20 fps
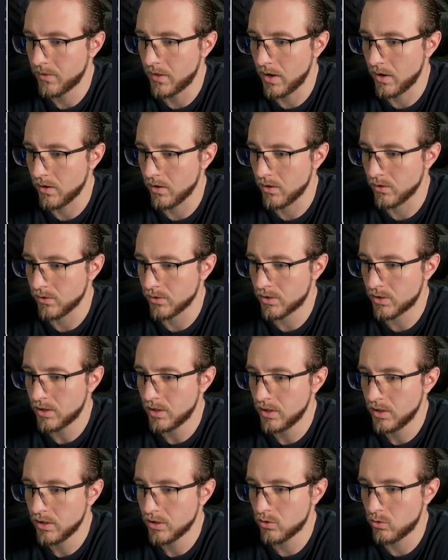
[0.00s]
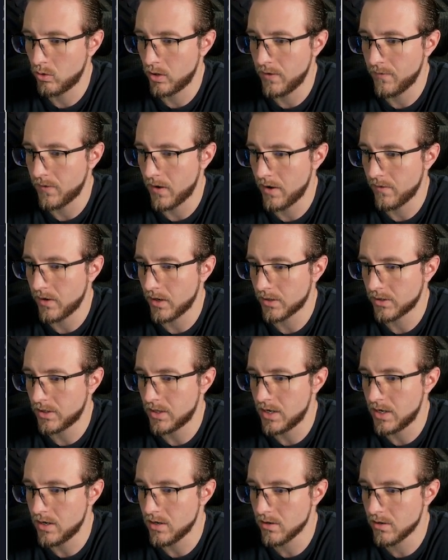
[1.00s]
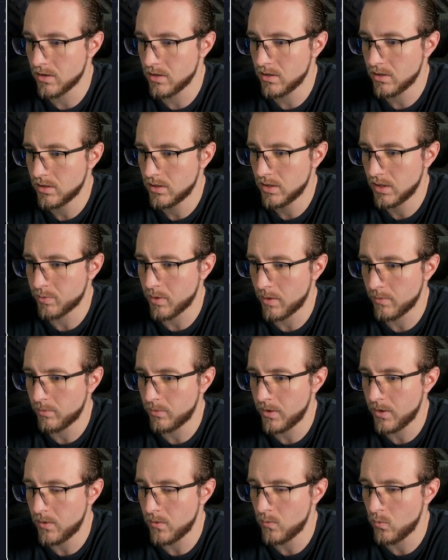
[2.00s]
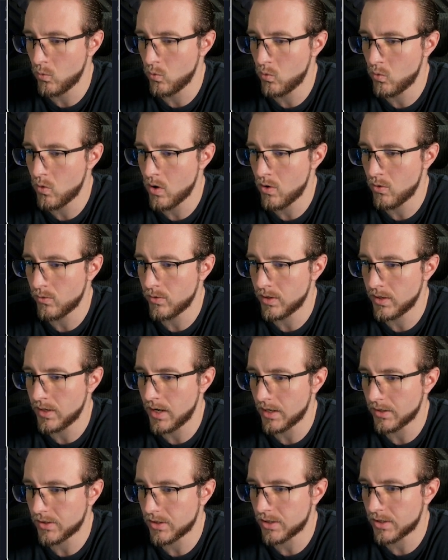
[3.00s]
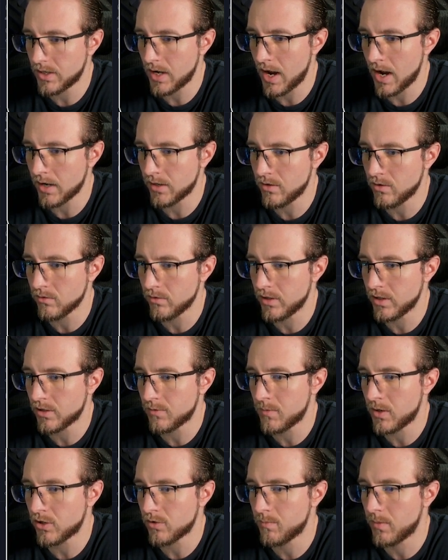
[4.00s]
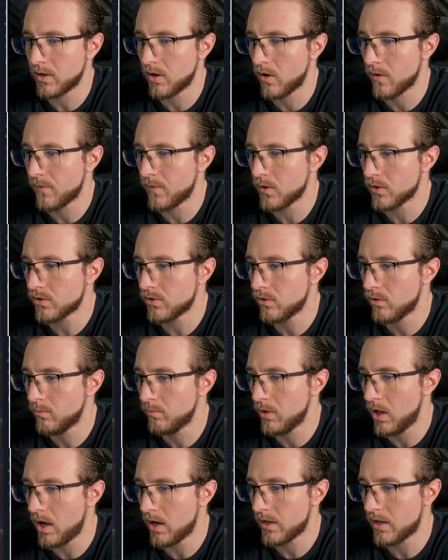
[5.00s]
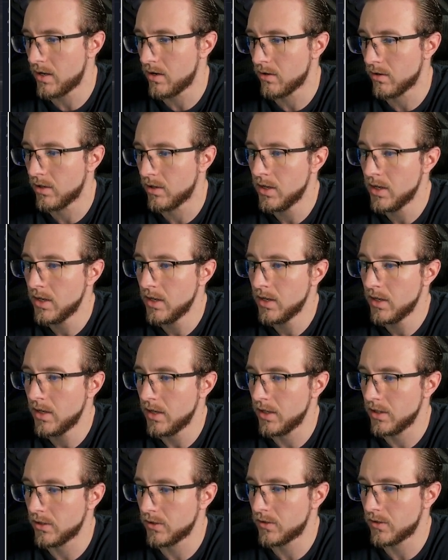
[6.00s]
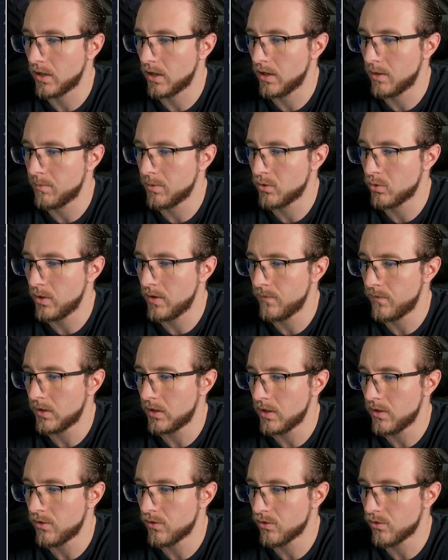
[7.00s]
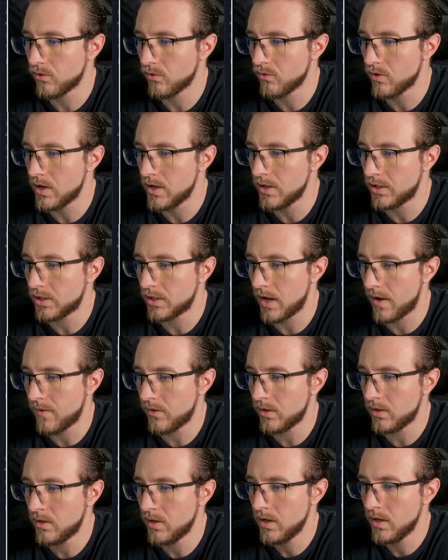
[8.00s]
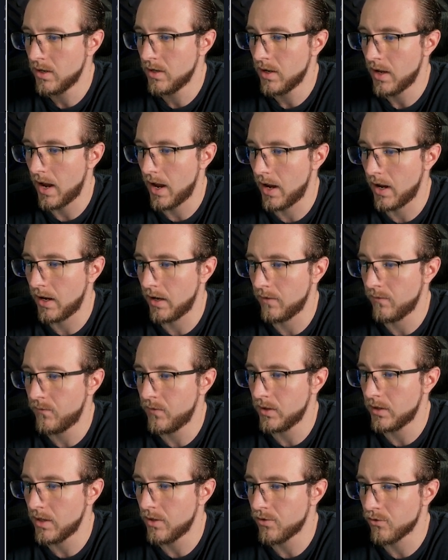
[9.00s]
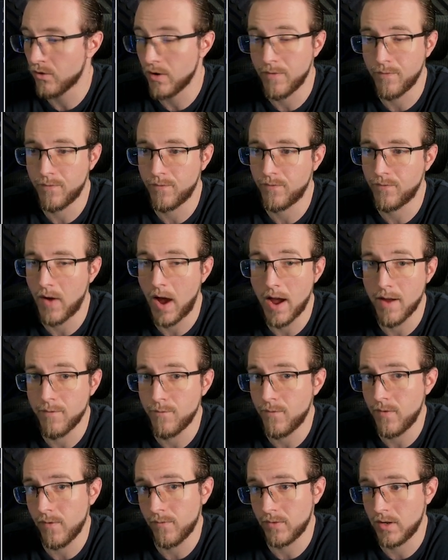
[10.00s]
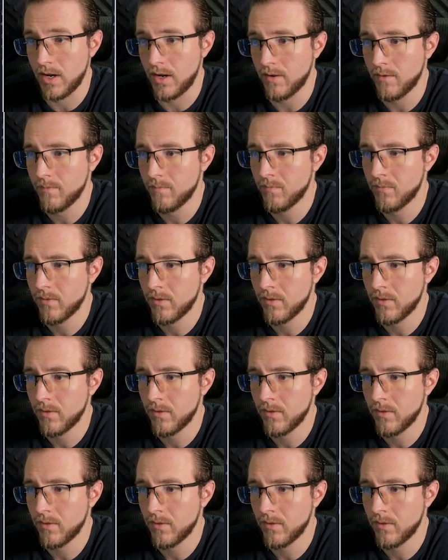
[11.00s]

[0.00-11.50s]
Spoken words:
There's 25x here, which probably won't get snagged nearly as much, but our first little block here is between 53.7 and 53.550.